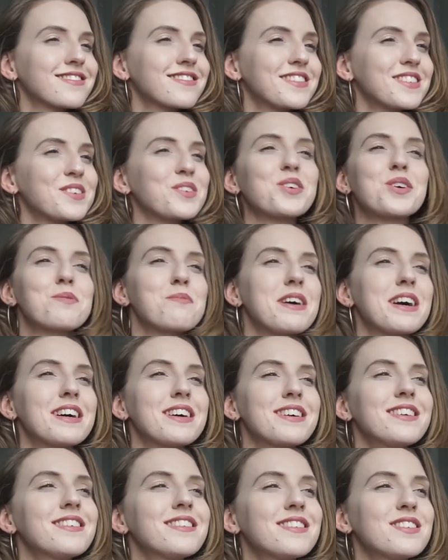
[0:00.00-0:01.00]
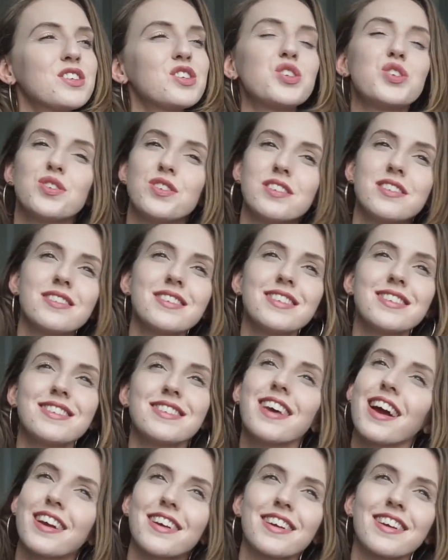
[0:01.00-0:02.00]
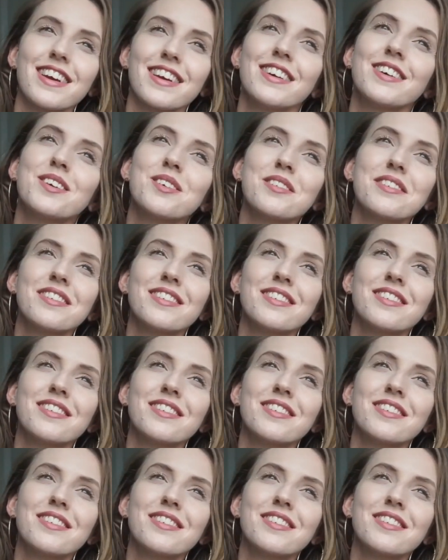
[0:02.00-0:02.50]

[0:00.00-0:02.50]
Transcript: you're my students, technically.